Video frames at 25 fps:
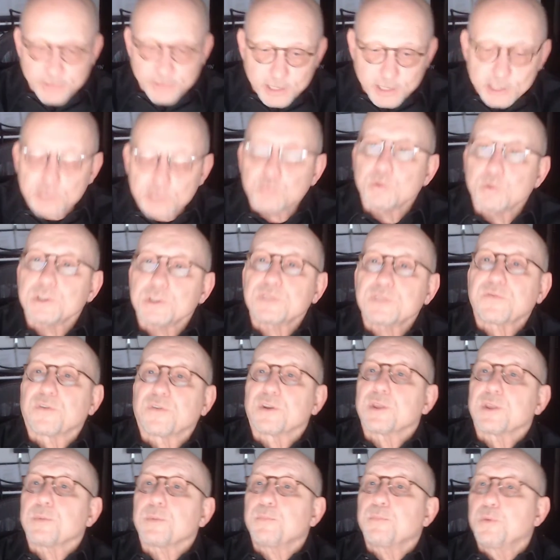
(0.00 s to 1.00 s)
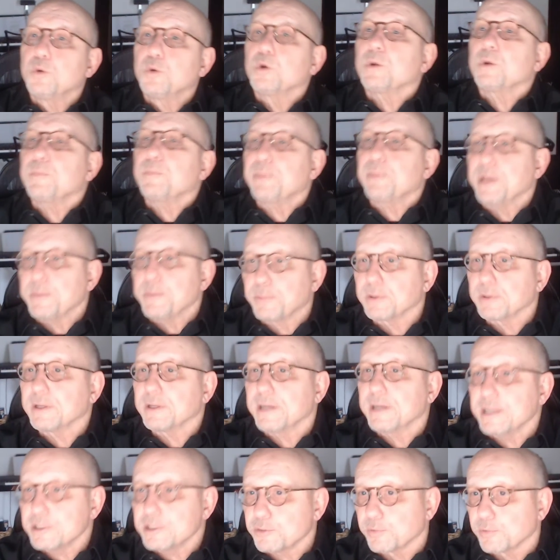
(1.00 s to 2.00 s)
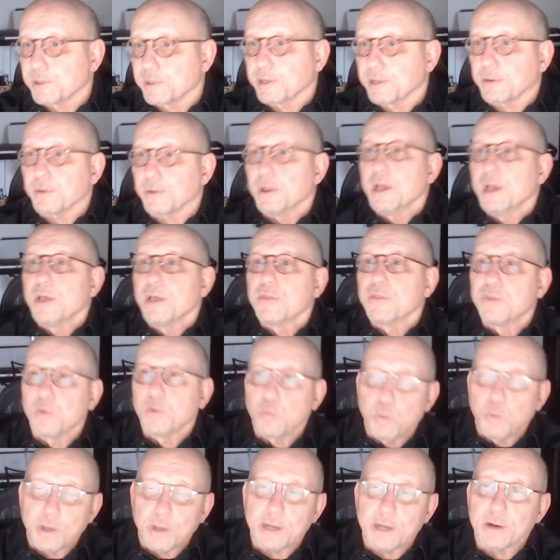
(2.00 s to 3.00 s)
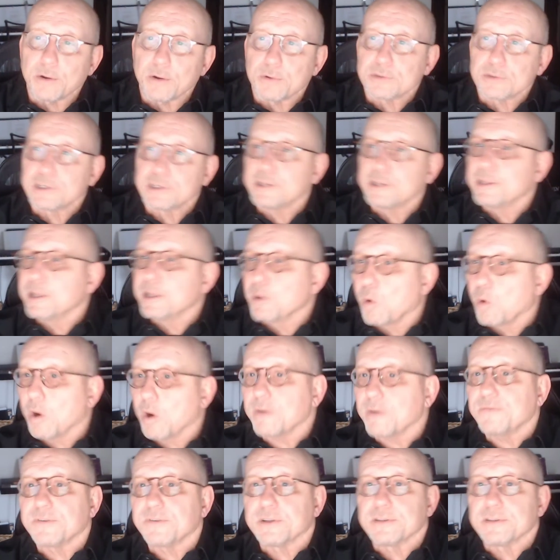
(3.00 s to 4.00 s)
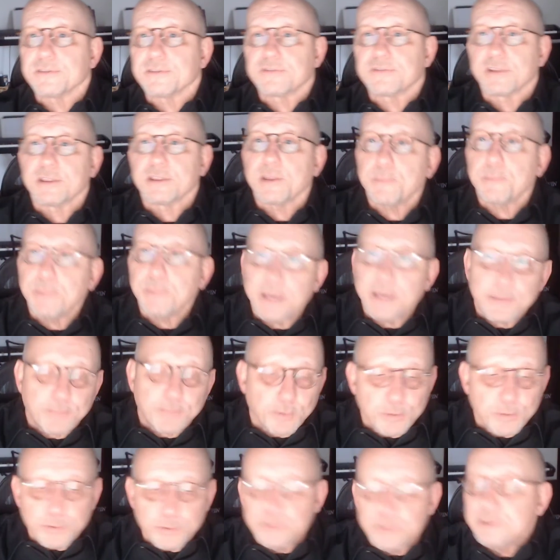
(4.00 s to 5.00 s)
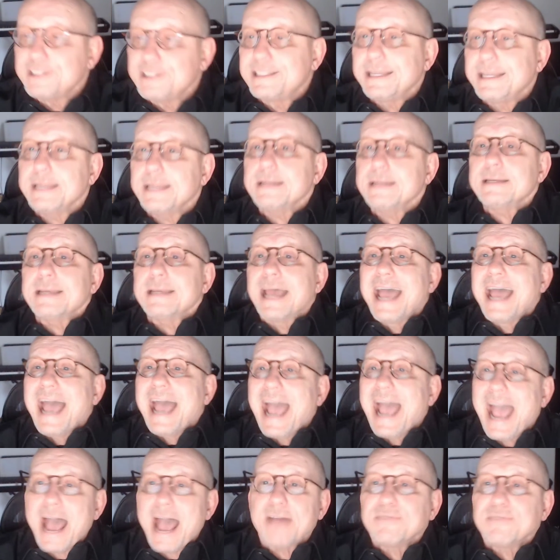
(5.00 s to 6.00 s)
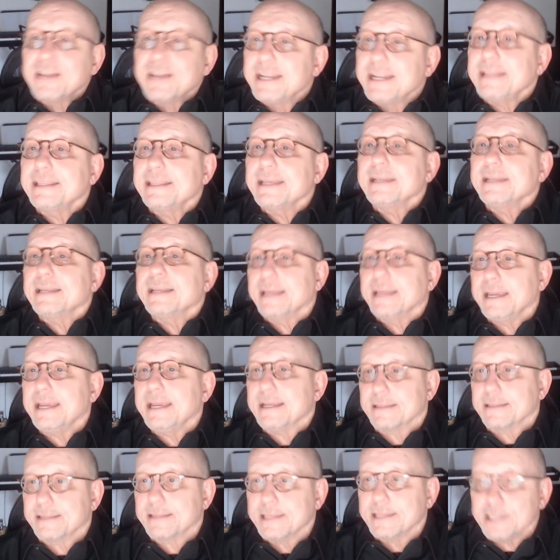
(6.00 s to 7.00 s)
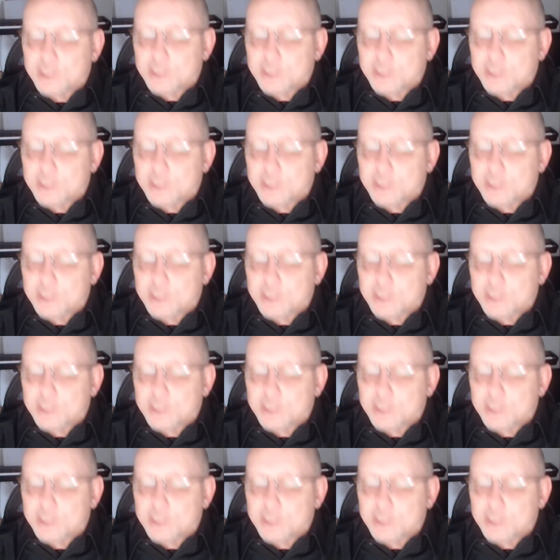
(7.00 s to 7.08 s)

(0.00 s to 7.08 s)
This was for the poor people in Israel, the widows and the orphans and the people who didn't have anything to eat.